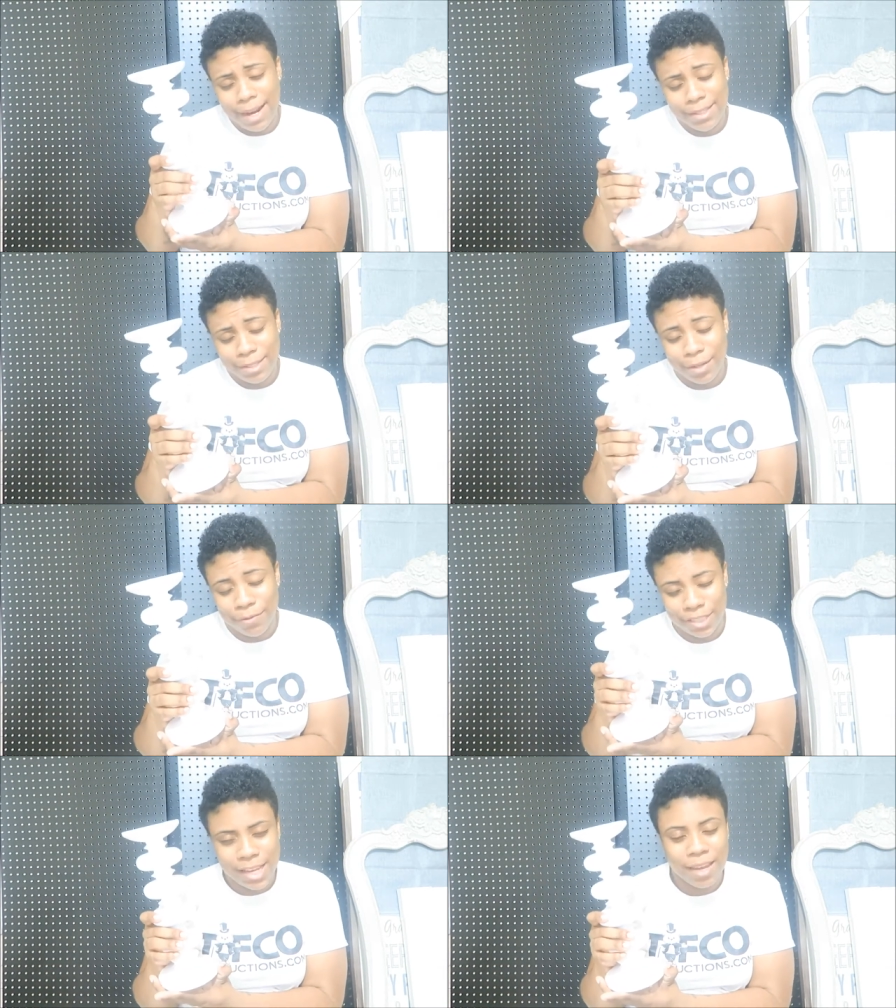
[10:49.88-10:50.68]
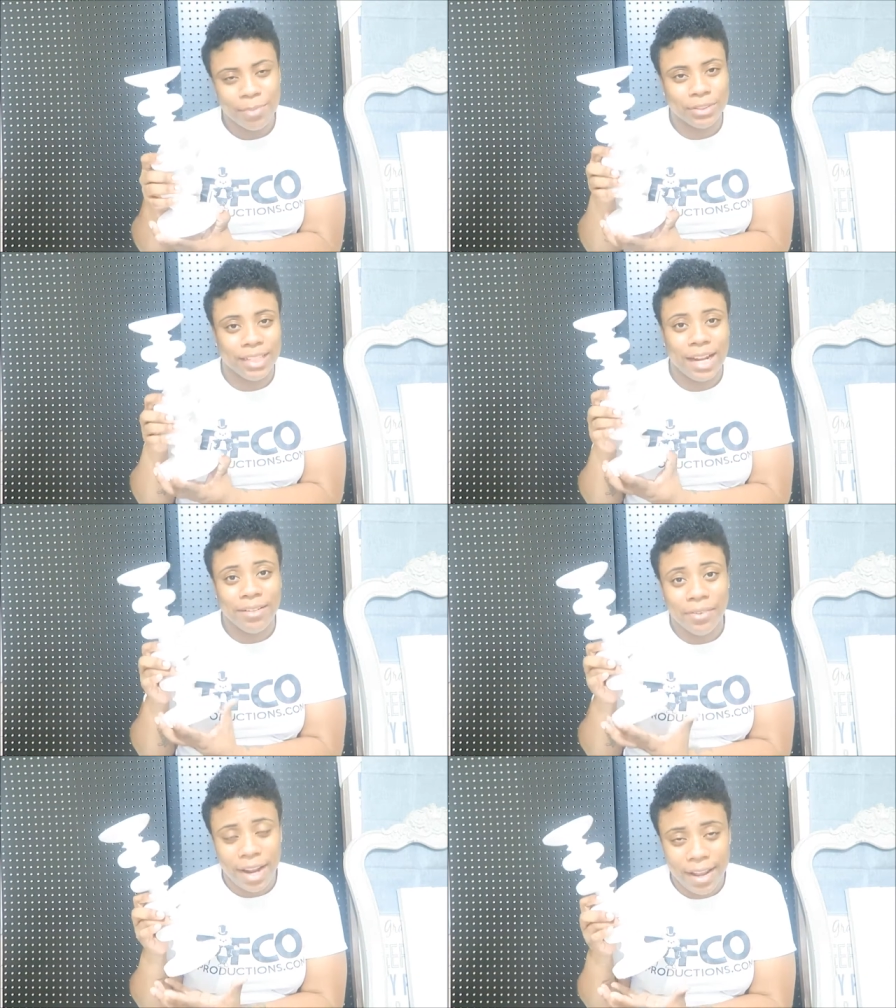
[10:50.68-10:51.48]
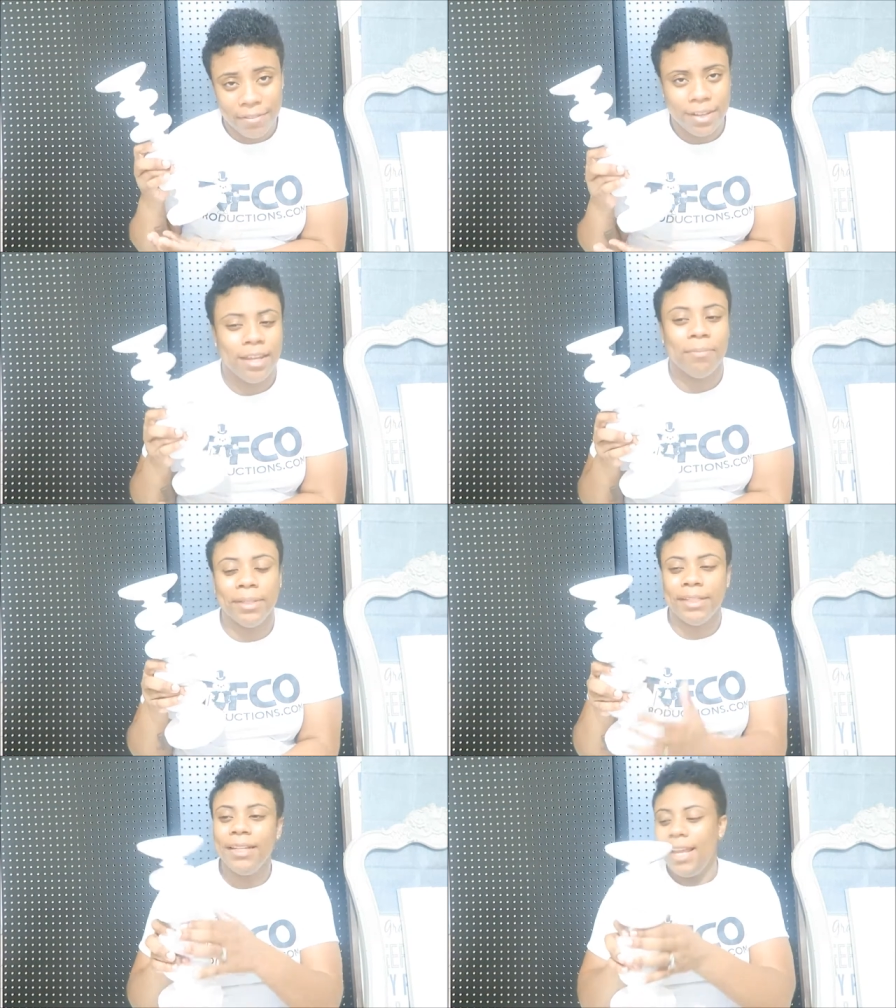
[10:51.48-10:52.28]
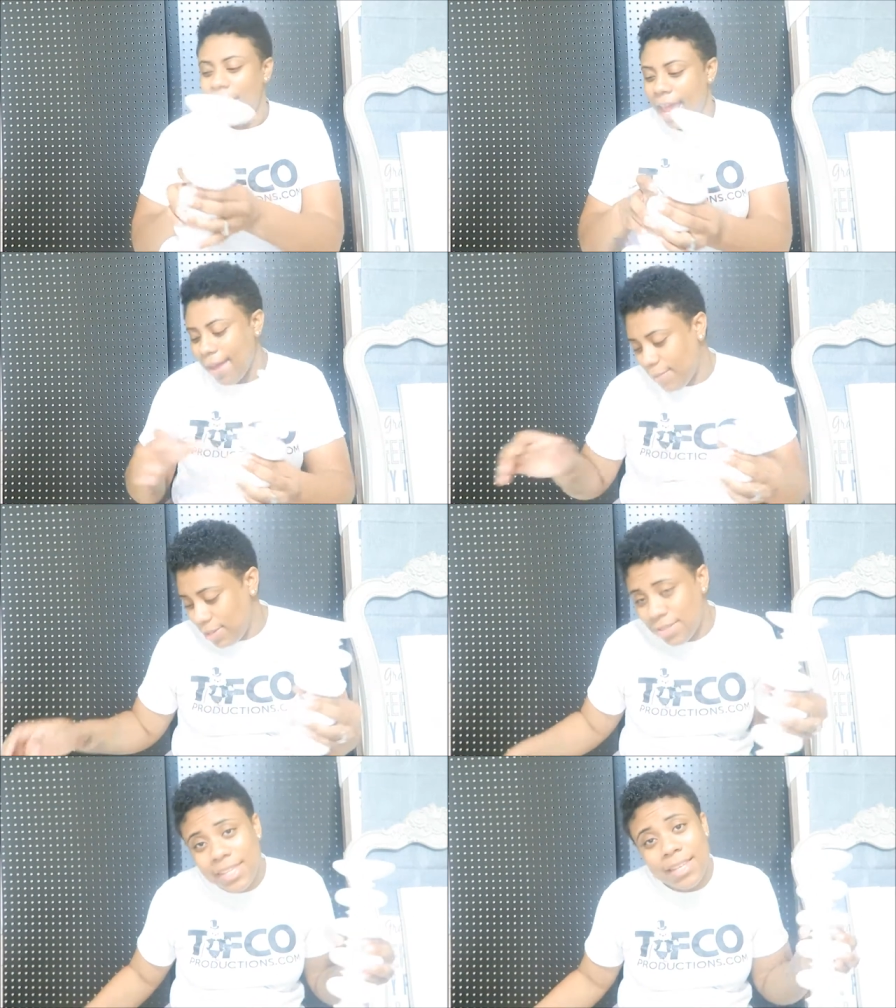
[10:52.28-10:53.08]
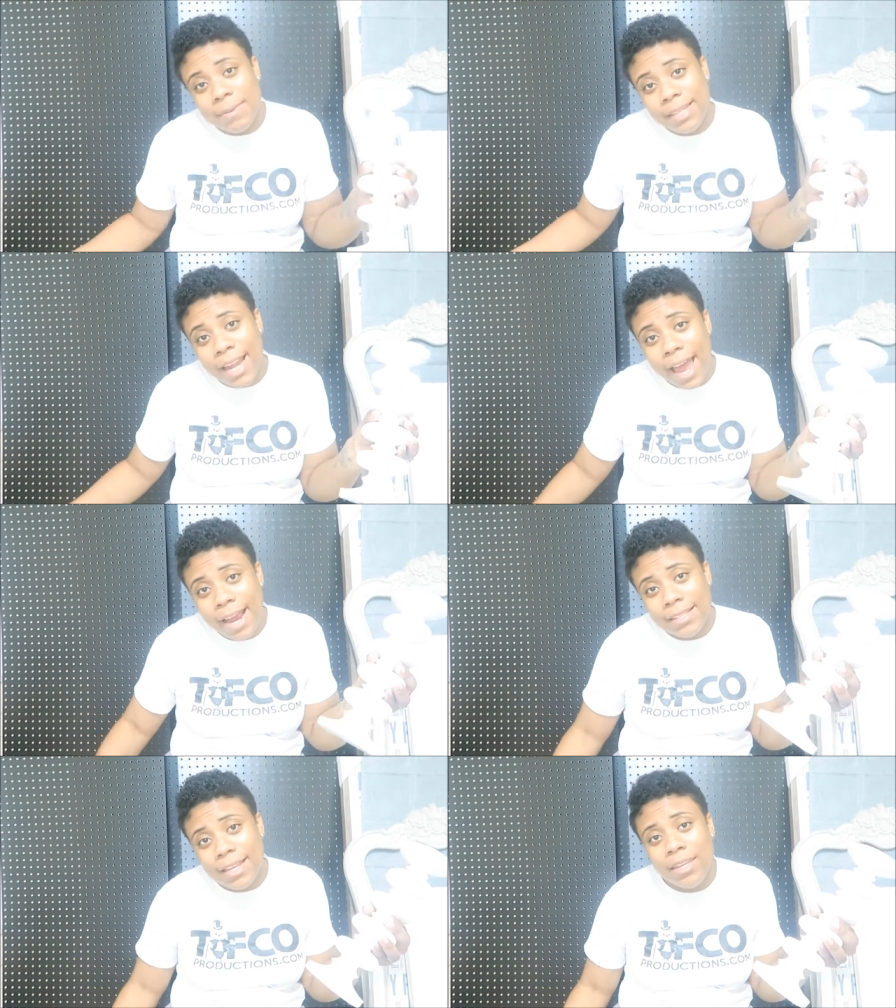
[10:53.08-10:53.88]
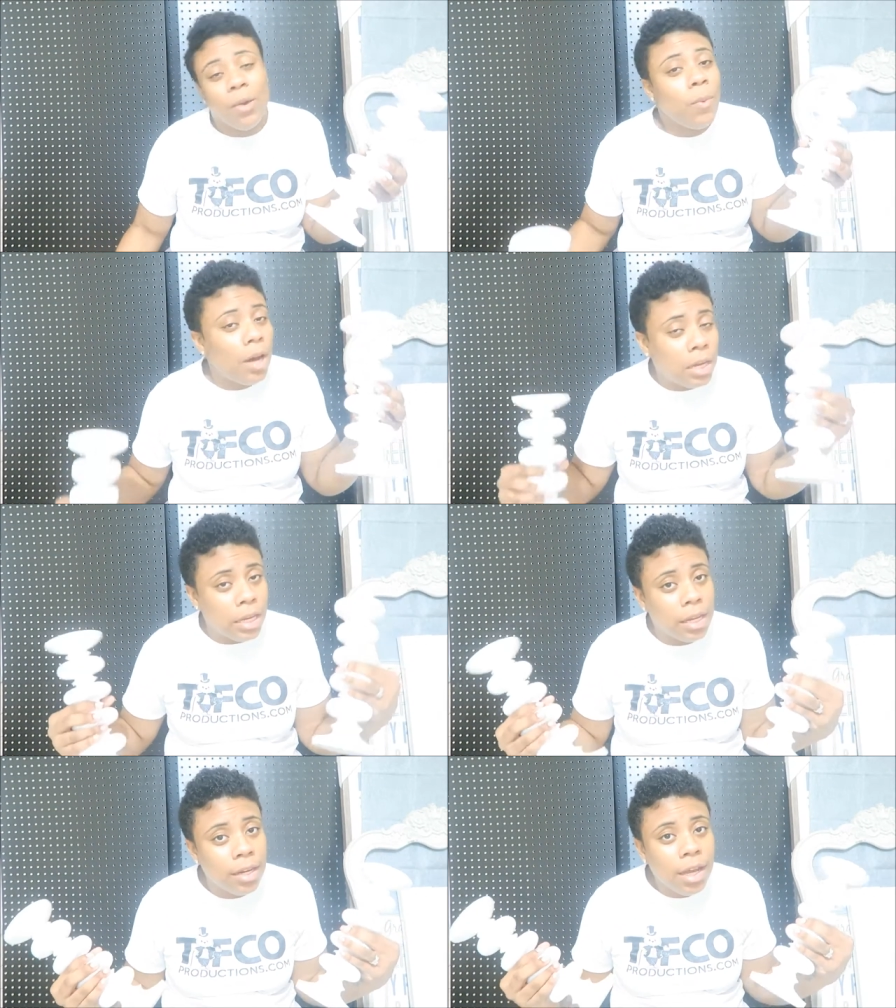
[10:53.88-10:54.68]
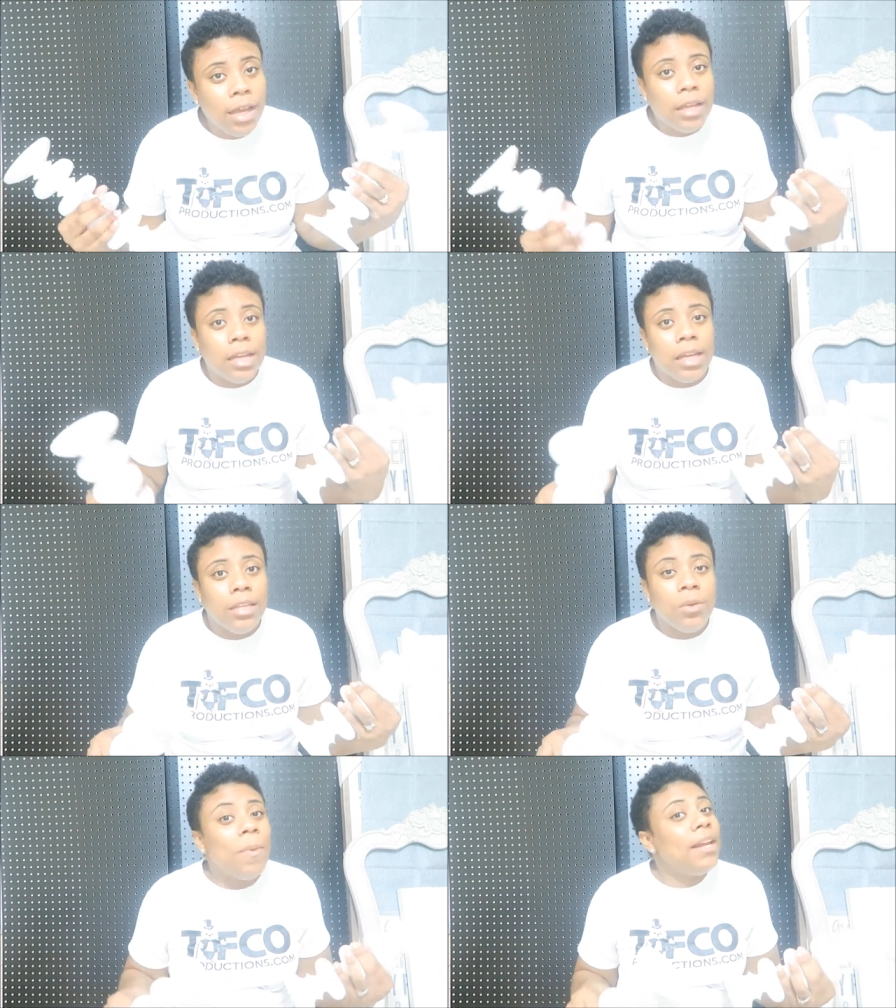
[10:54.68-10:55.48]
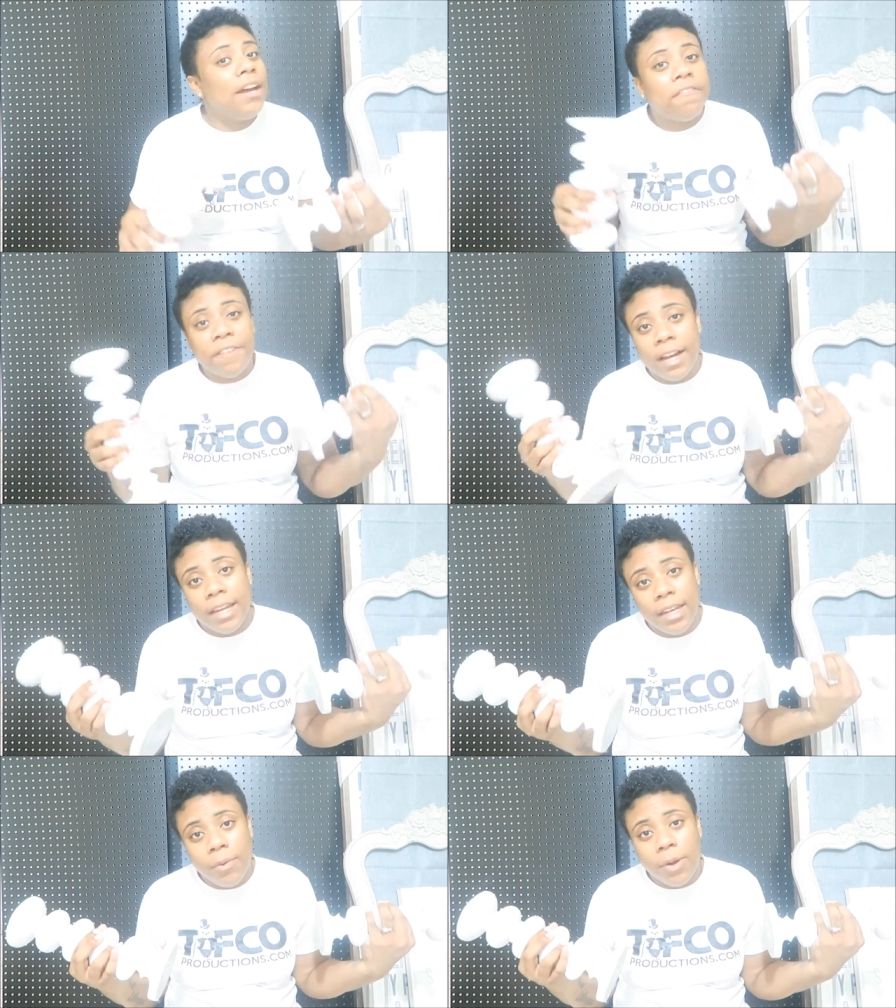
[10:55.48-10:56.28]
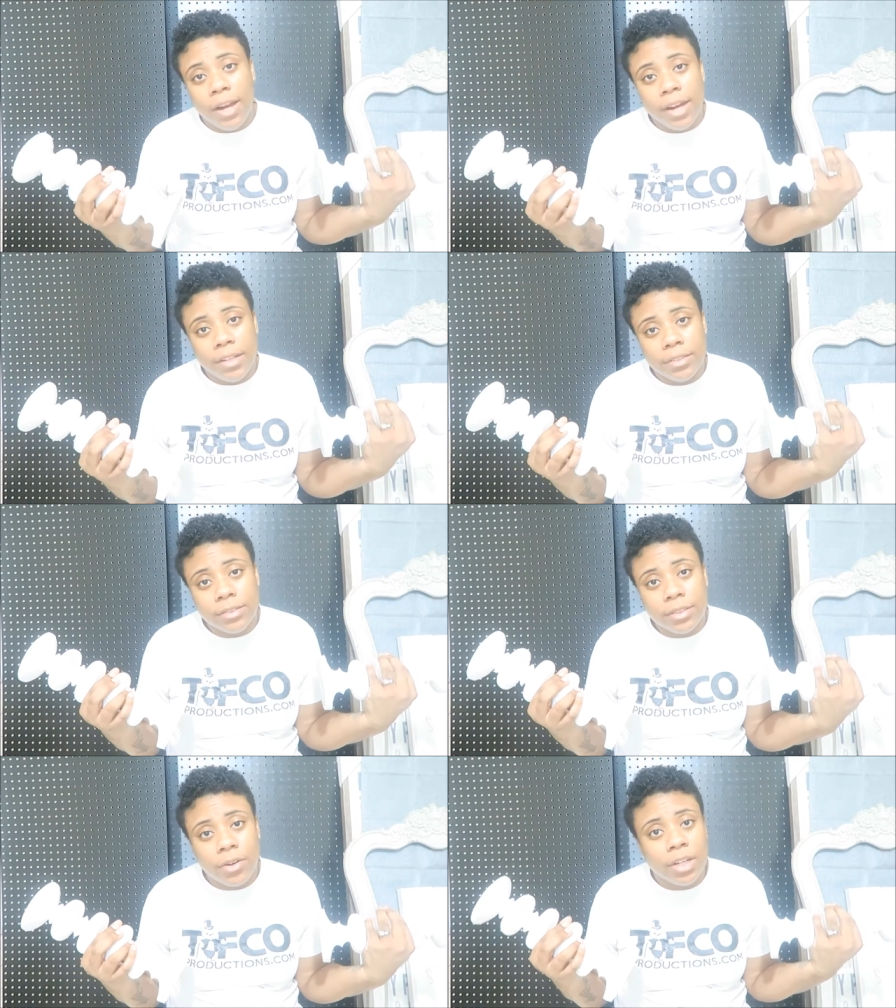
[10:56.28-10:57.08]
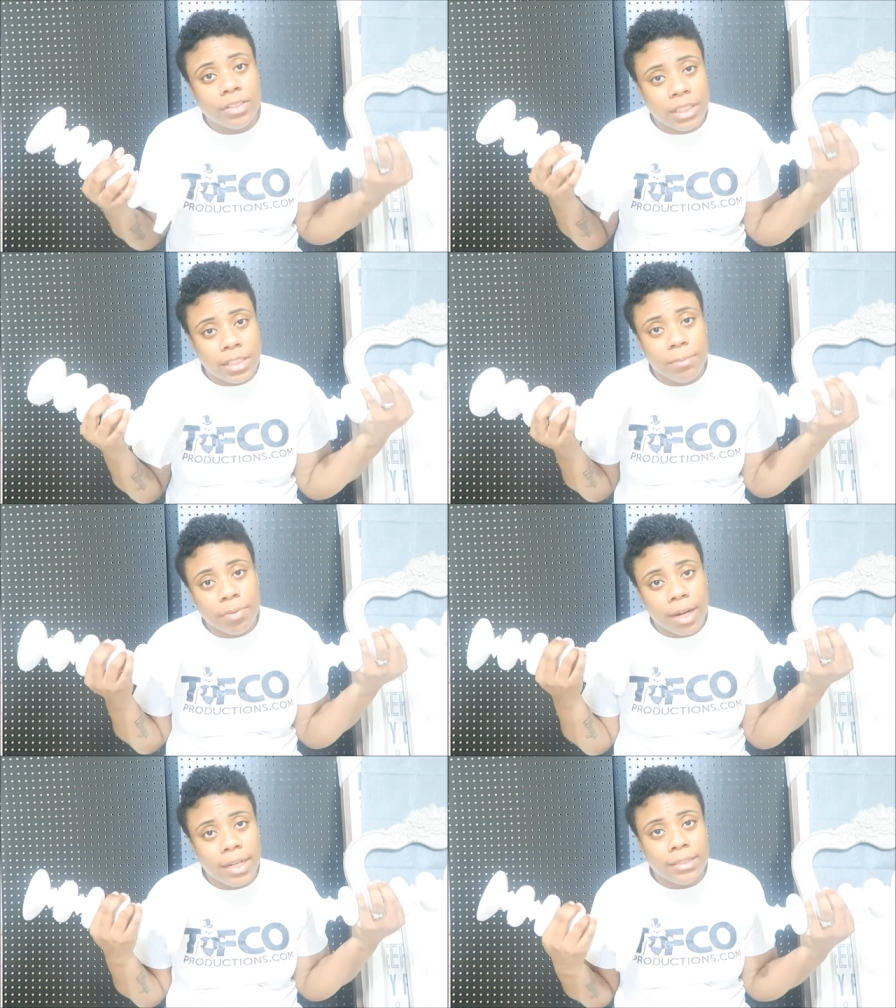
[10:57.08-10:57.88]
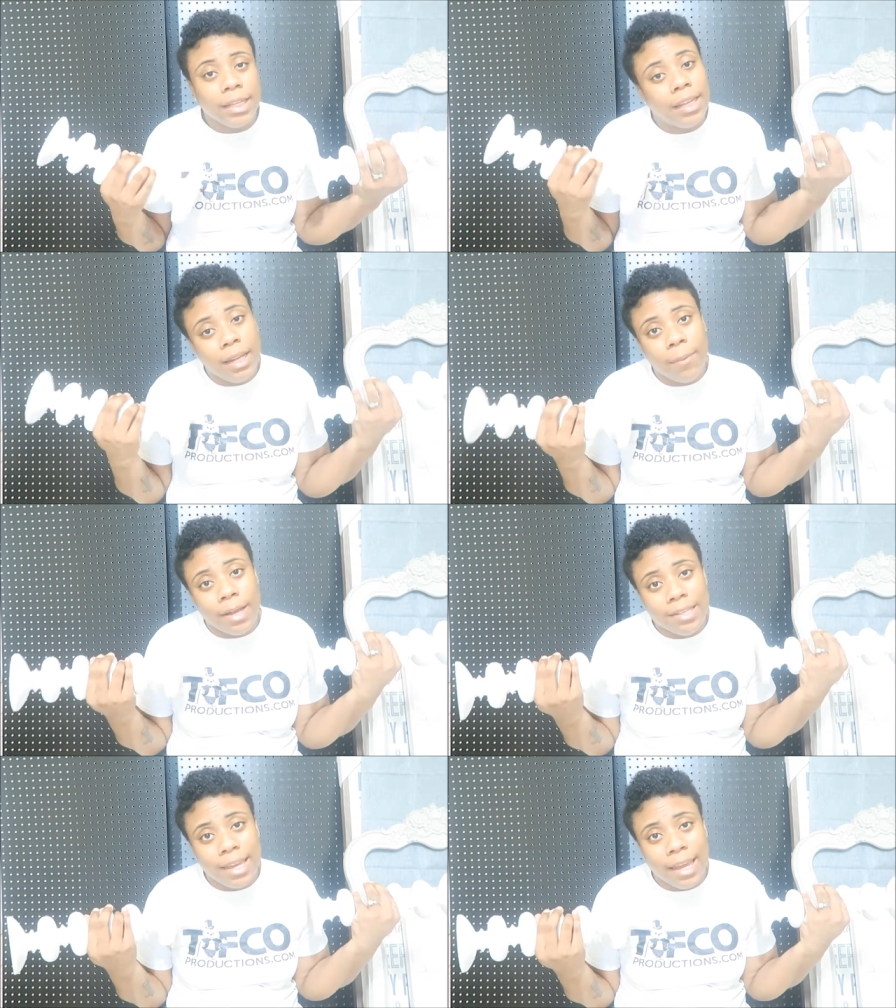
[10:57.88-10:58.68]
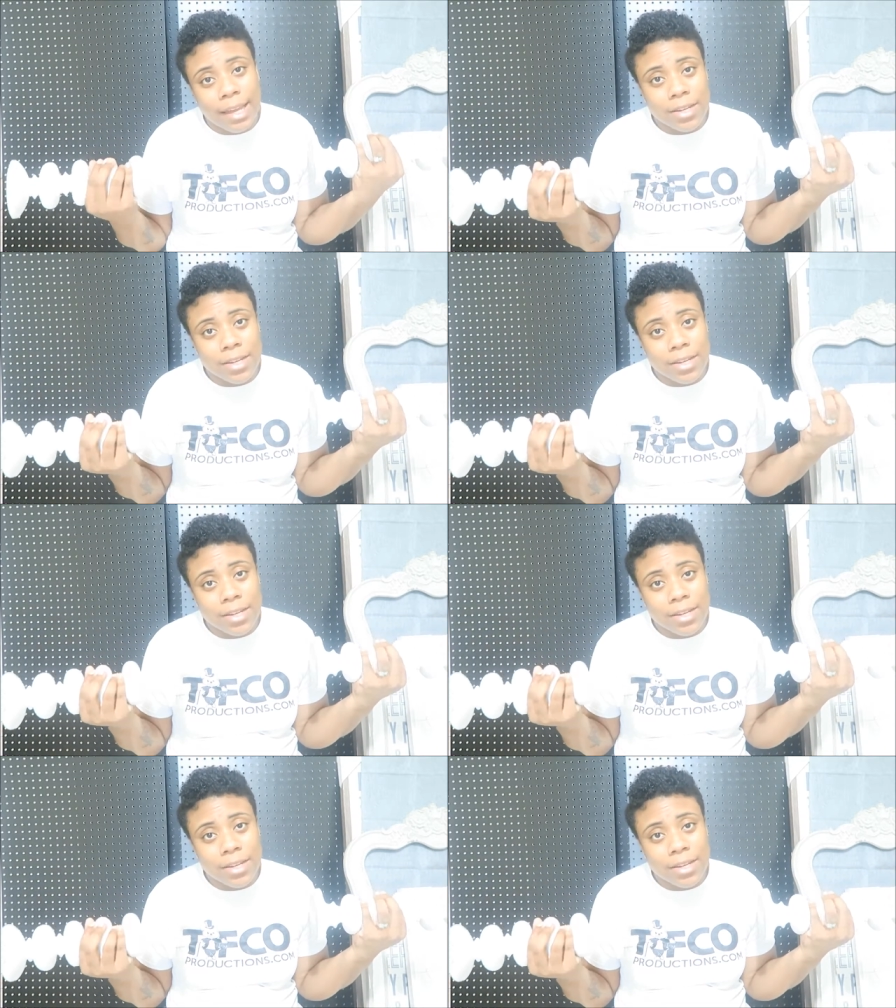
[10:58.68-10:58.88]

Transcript: buying stuff for tables that I don't have yet. But hey, when you see something nice and you want it and you may not find it anywhere else or it's a good price, get it while you can.